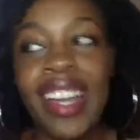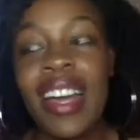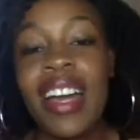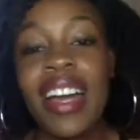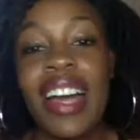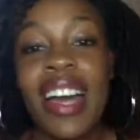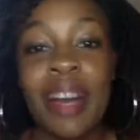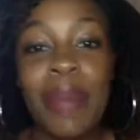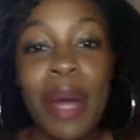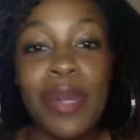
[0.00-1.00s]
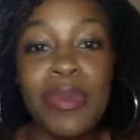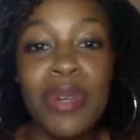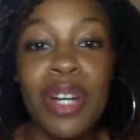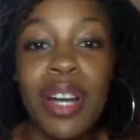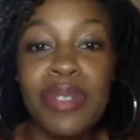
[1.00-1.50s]
I was more
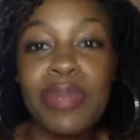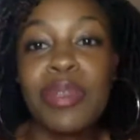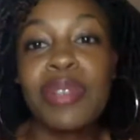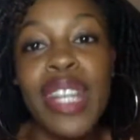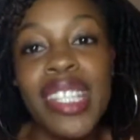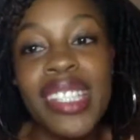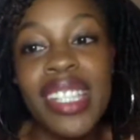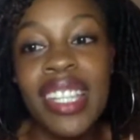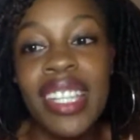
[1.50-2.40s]
comfortable writing